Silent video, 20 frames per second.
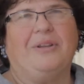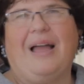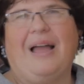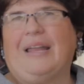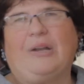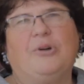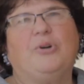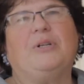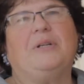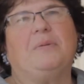I
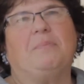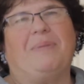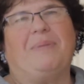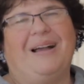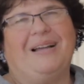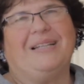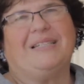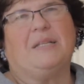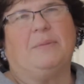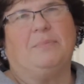couldn't
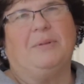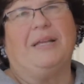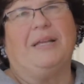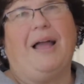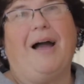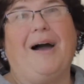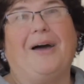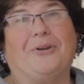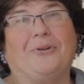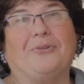possibly
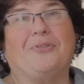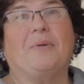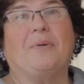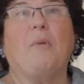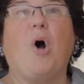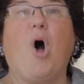honor them